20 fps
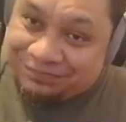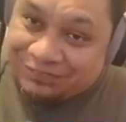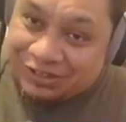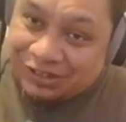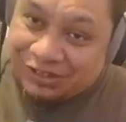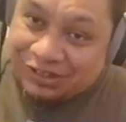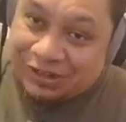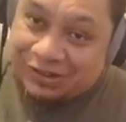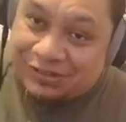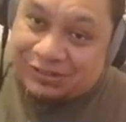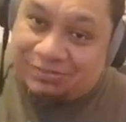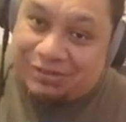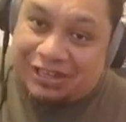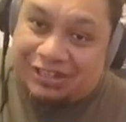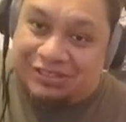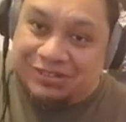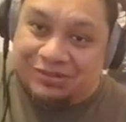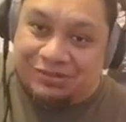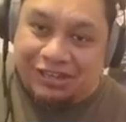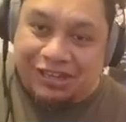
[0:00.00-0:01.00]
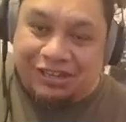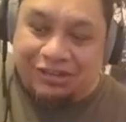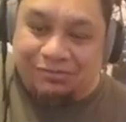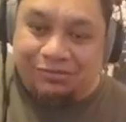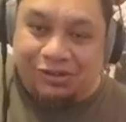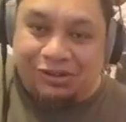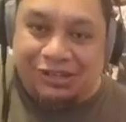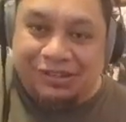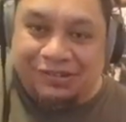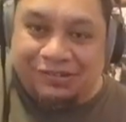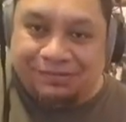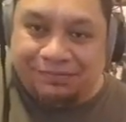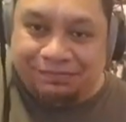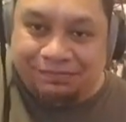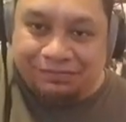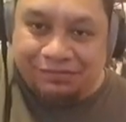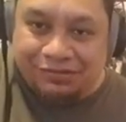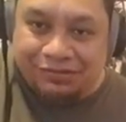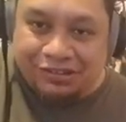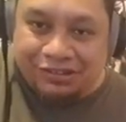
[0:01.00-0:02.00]
It goes back to an A minor.
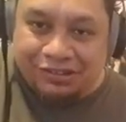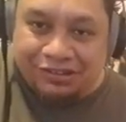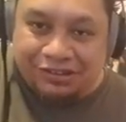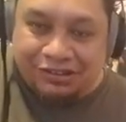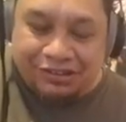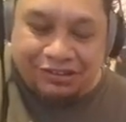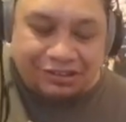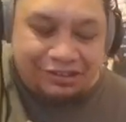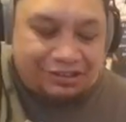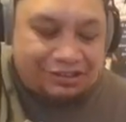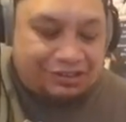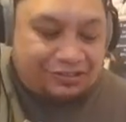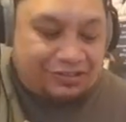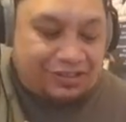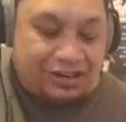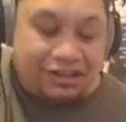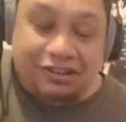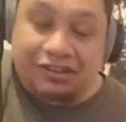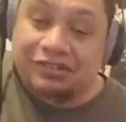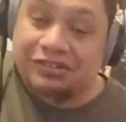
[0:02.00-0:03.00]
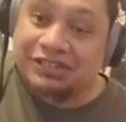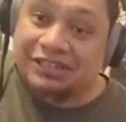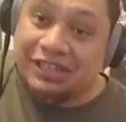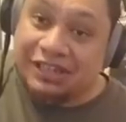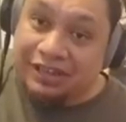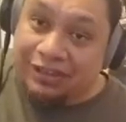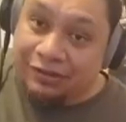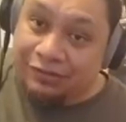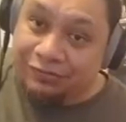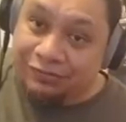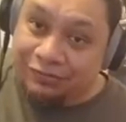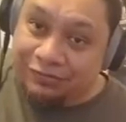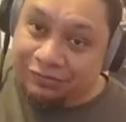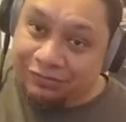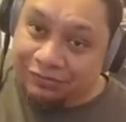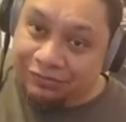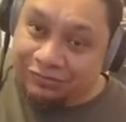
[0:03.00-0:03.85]
Then it goes to F, and